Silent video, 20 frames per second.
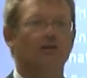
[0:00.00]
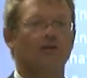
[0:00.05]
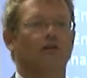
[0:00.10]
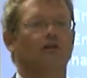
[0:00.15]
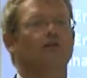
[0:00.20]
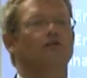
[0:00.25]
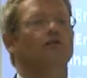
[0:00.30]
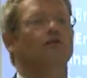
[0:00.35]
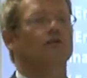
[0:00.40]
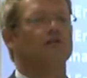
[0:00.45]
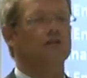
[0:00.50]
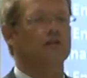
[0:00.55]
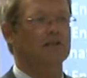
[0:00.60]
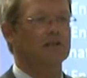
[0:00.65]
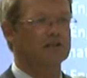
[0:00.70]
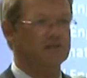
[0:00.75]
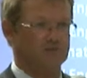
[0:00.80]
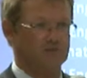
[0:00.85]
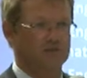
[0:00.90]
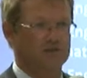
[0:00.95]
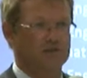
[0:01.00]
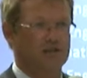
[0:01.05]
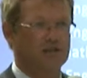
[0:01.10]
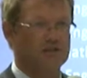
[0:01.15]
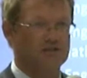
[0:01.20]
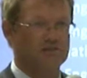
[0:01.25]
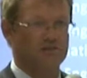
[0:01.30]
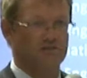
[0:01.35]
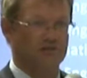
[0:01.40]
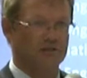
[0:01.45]
other
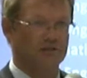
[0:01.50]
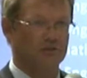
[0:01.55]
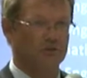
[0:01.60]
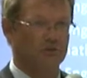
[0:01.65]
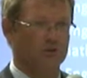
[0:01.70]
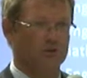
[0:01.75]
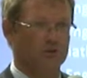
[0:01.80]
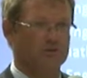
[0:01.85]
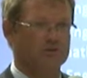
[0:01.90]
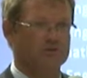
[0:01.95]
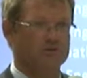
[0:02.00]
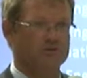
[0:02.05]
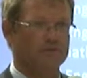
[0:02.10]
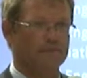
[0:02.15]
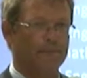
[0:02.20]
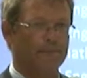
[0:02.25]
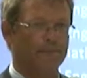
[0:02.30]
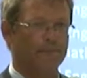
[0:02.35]
interpretation frameworks.